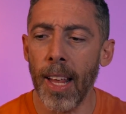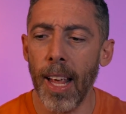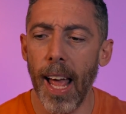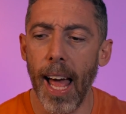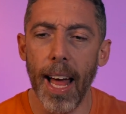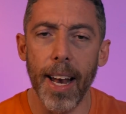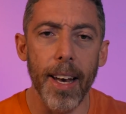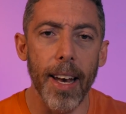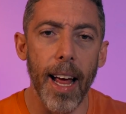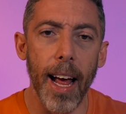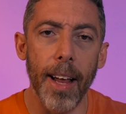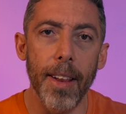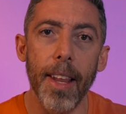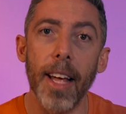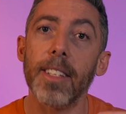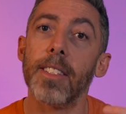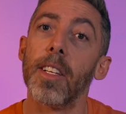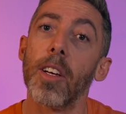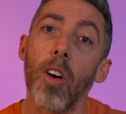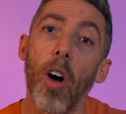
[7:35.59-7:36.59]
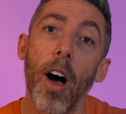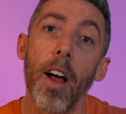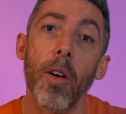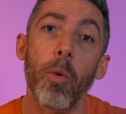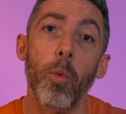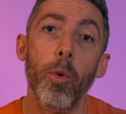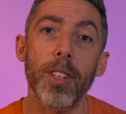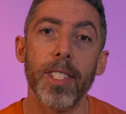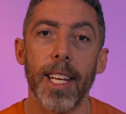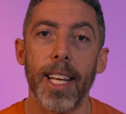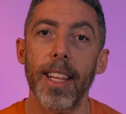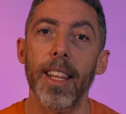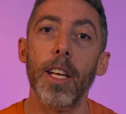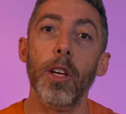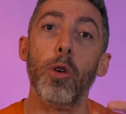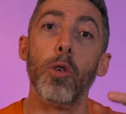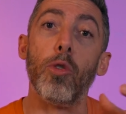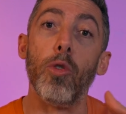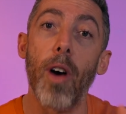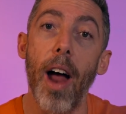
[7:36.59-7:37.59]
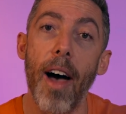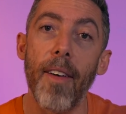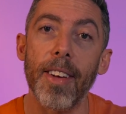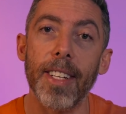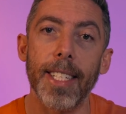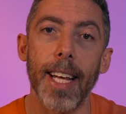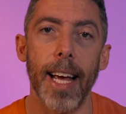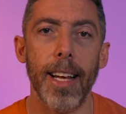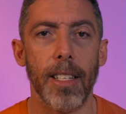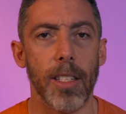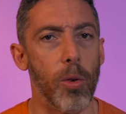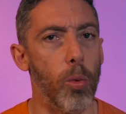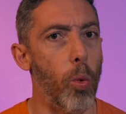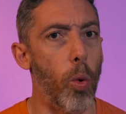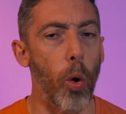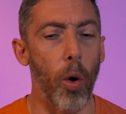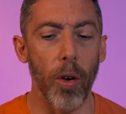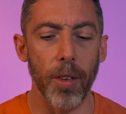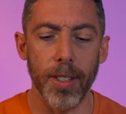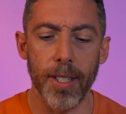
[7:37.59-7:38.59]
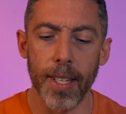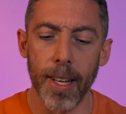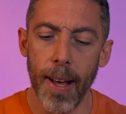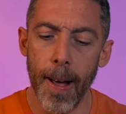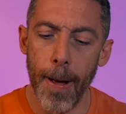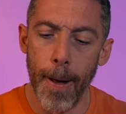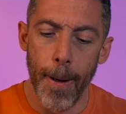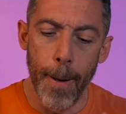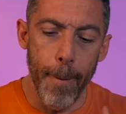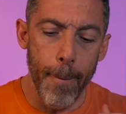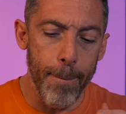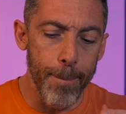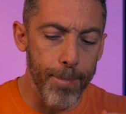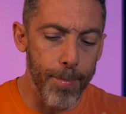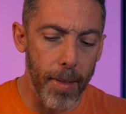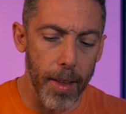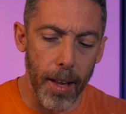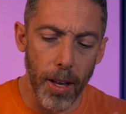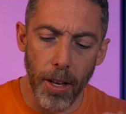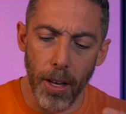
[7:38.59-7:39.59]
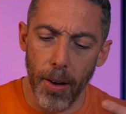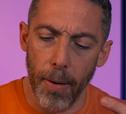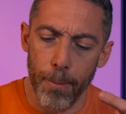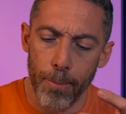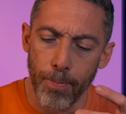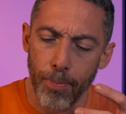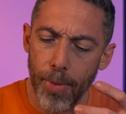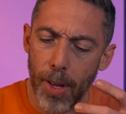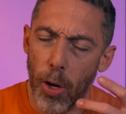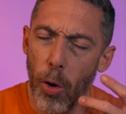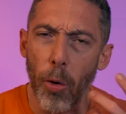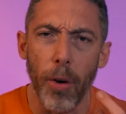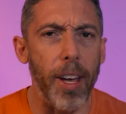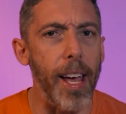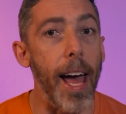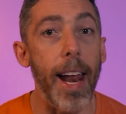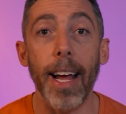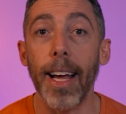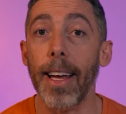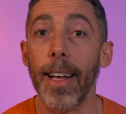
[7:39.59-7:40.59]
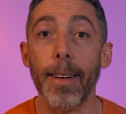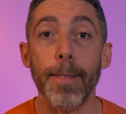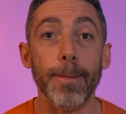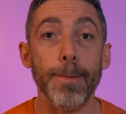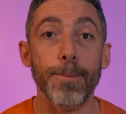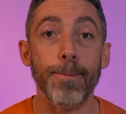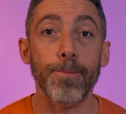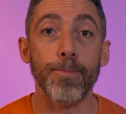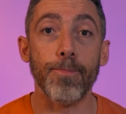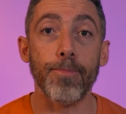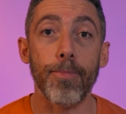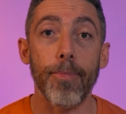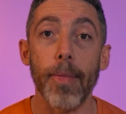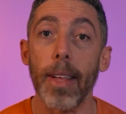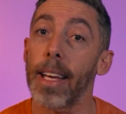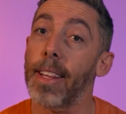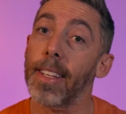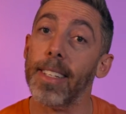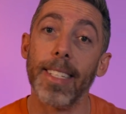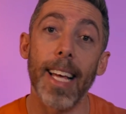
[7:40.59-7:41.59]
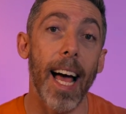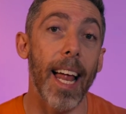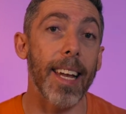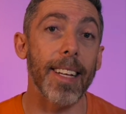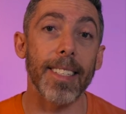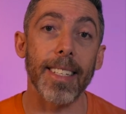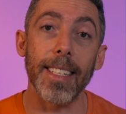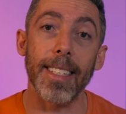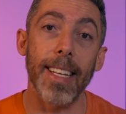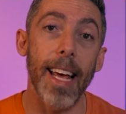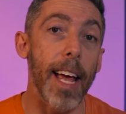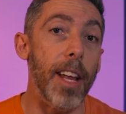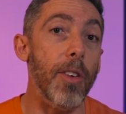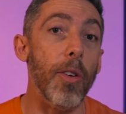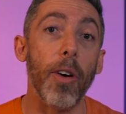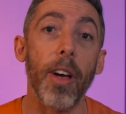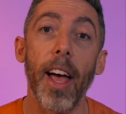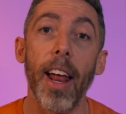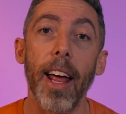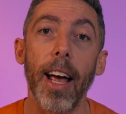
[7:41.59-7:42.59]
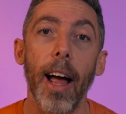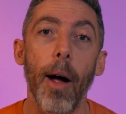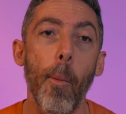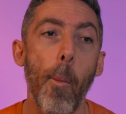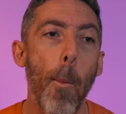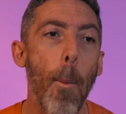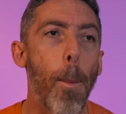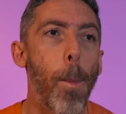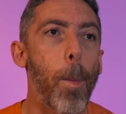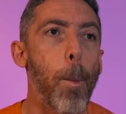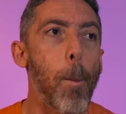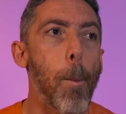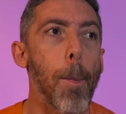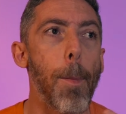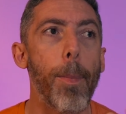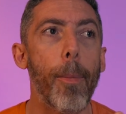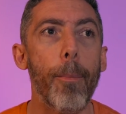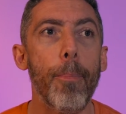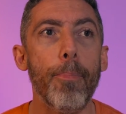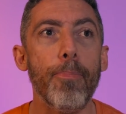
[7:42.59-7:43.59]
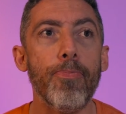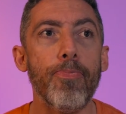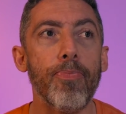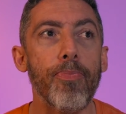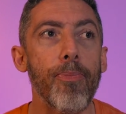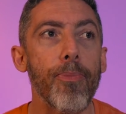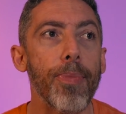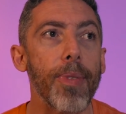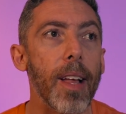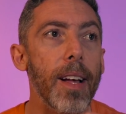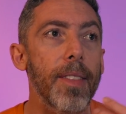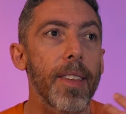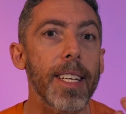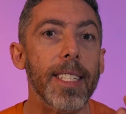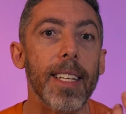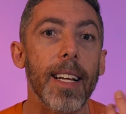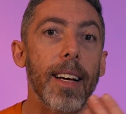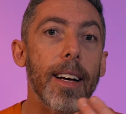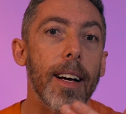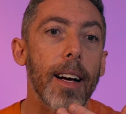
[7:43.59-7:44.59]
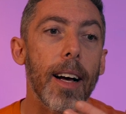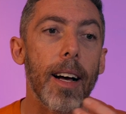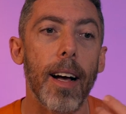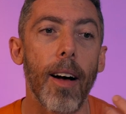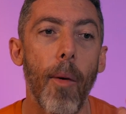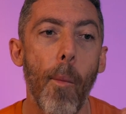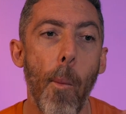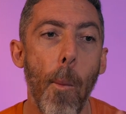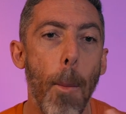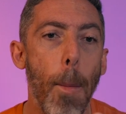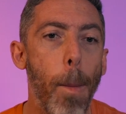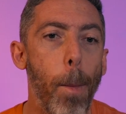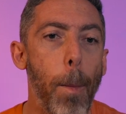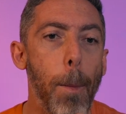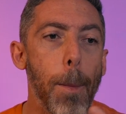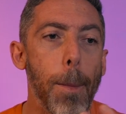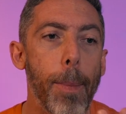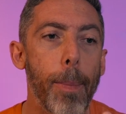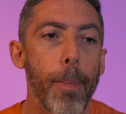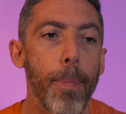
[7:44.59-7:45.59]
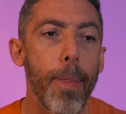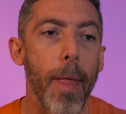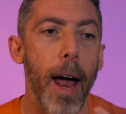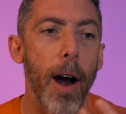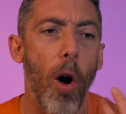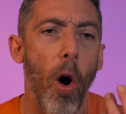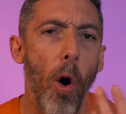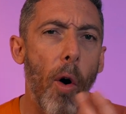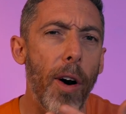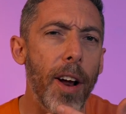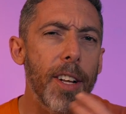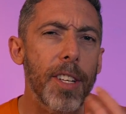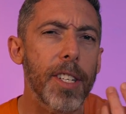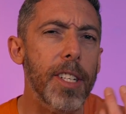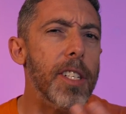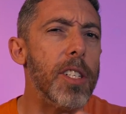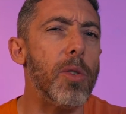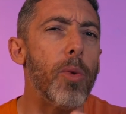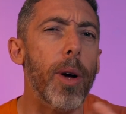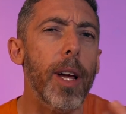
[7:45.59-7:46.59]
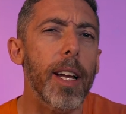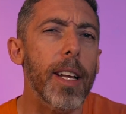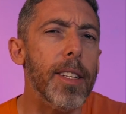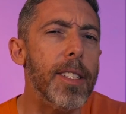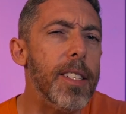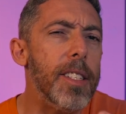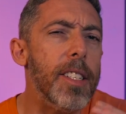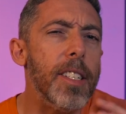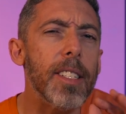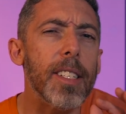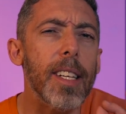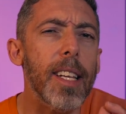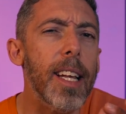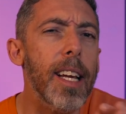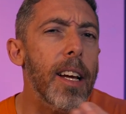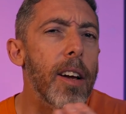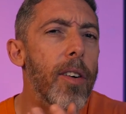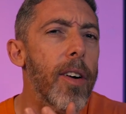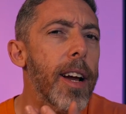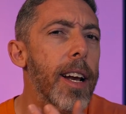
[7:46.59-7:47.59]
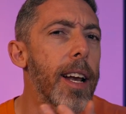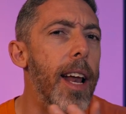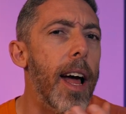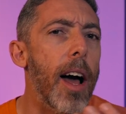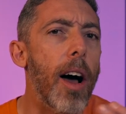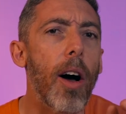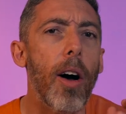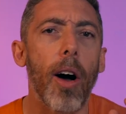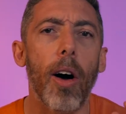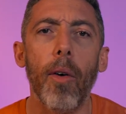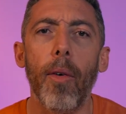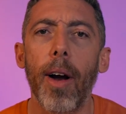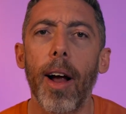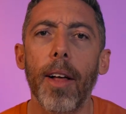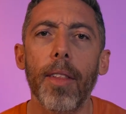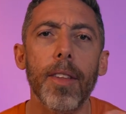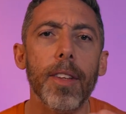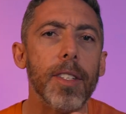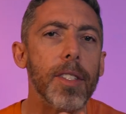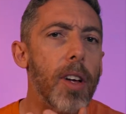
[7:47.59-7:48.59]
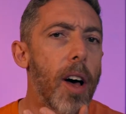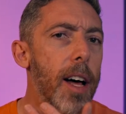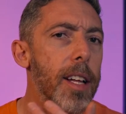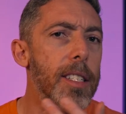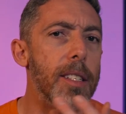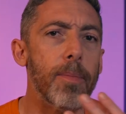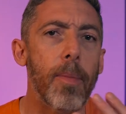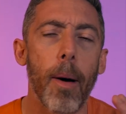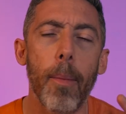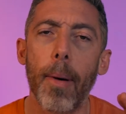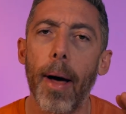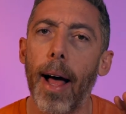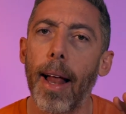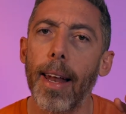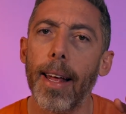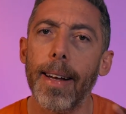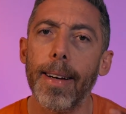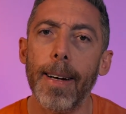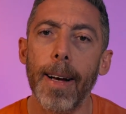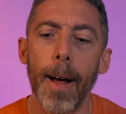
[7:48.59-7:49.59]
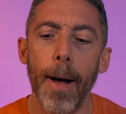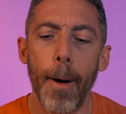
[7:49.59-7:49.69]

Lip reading: and that's the kind of whiskey that you gravitate towards, you're getting it. In the Talisker 10, you're getting it. There's that orangey sweetness is just lingering now around the sides of my palate